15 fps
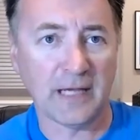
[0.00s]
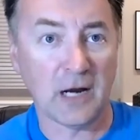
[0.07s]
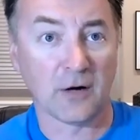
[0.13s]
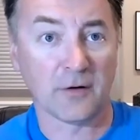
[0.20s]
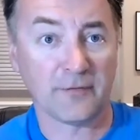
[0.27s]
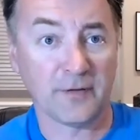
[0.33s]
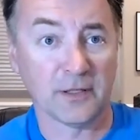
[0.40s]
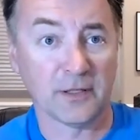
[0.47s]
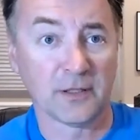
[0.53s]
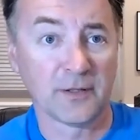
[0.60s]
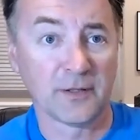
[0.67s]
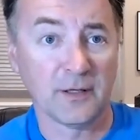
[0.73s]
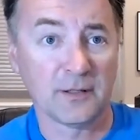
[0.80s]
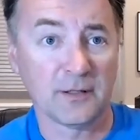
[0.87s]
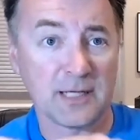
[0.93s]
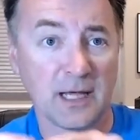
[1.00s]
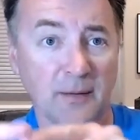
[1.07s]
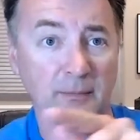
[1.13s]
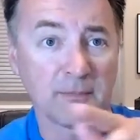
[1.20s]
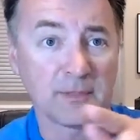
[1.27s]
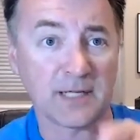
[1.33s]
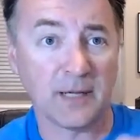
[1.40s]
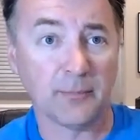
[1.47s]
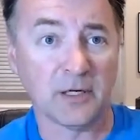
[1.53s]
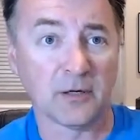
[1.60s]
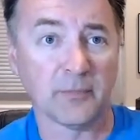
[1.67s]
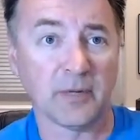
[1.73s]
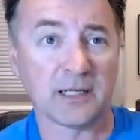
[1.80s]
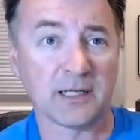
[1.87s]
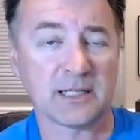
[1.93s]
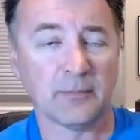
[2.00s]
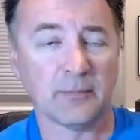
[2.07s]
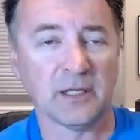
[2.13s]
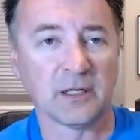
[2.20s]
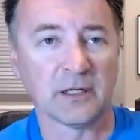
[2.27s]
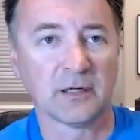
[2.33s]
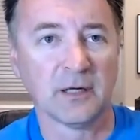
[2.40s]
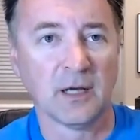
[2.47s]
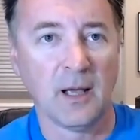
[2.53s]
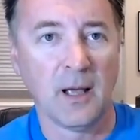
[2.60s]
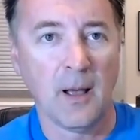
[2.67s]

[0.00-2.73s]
airfield, 10, 10 meter by 10 meter.